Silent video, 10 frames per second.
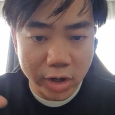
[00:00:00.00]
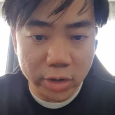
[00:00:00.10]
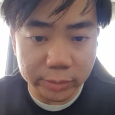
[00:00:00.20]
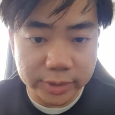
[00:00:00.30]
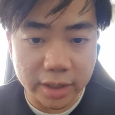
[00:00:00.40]
I
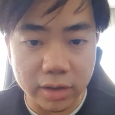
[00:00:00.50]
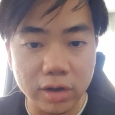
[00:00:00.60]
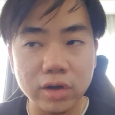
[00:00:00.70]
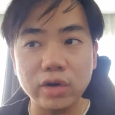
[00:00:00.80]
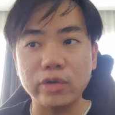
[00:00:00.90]
hope that
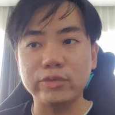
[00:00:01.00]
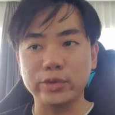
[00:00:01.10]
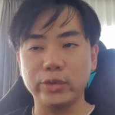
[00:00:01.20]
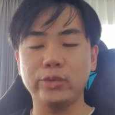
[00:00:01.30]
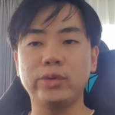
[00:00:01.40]
all of
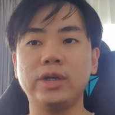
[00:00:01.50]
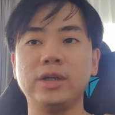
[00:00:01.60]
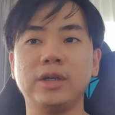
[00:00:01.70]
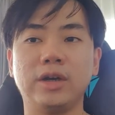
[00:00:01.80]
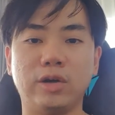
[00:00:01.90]
you
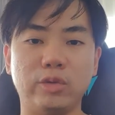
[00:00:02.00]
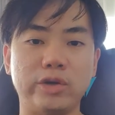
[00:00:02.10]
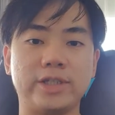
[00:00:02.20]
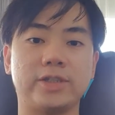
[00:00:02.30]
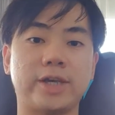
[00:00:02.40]

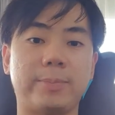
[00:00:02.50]
always